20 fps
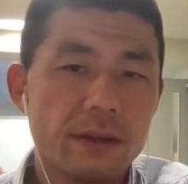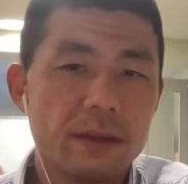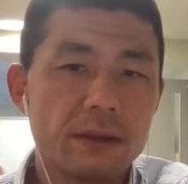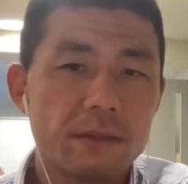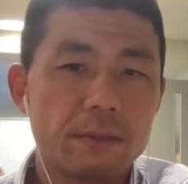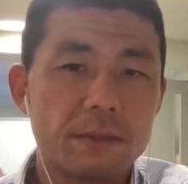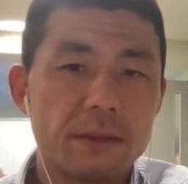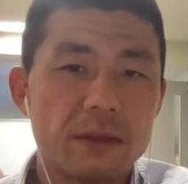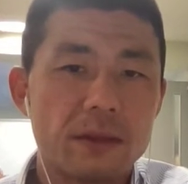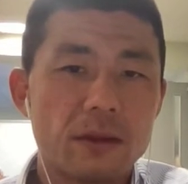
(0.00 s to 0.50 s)

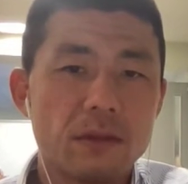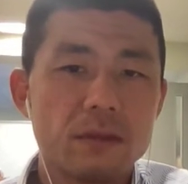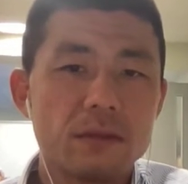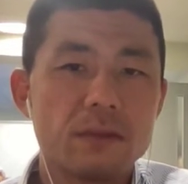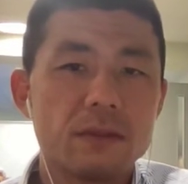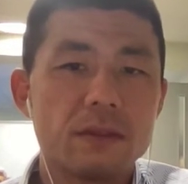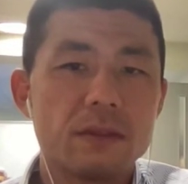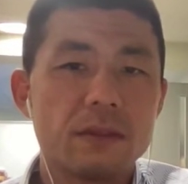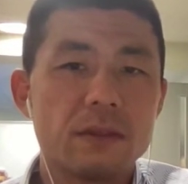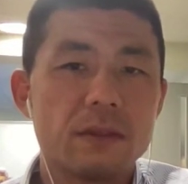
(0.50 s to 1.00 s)
So
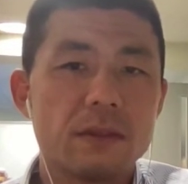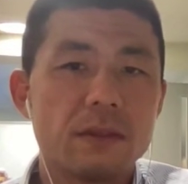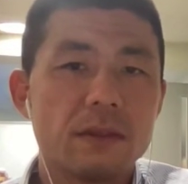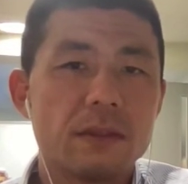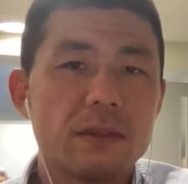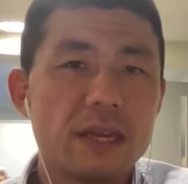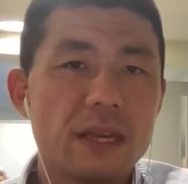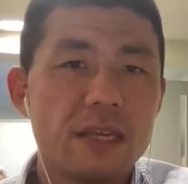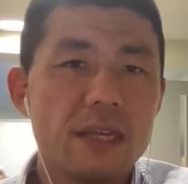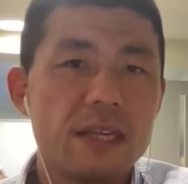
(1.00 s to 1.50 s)
because
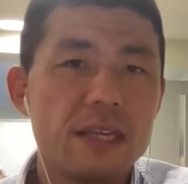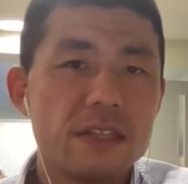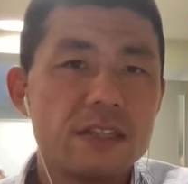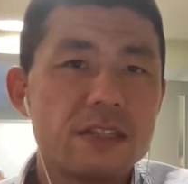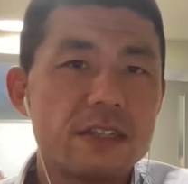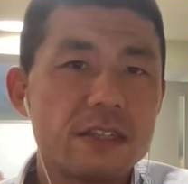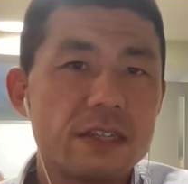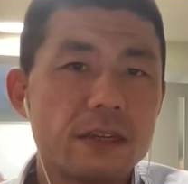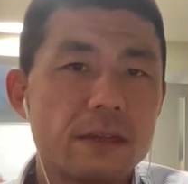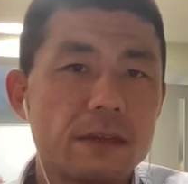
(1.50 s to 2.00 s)
they
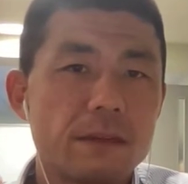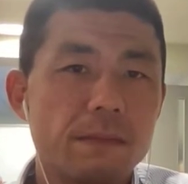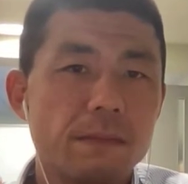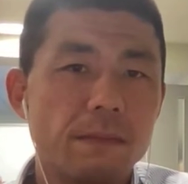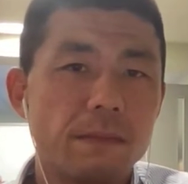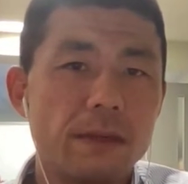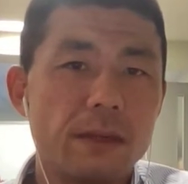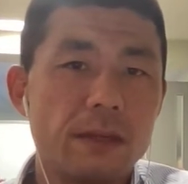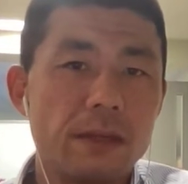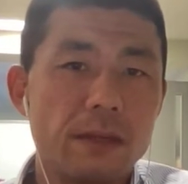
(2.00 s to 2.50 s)

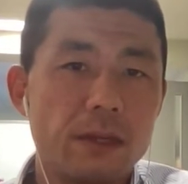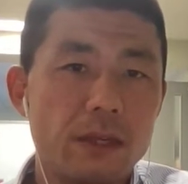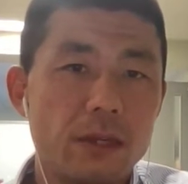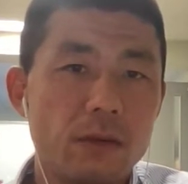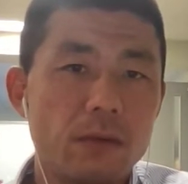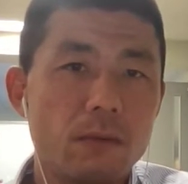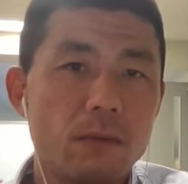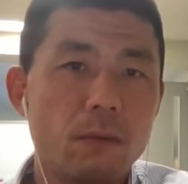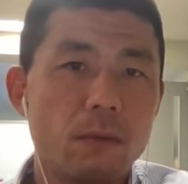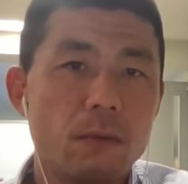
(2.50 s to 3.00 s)
instinctively
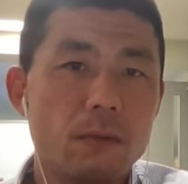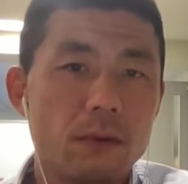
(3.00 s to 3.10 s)
knew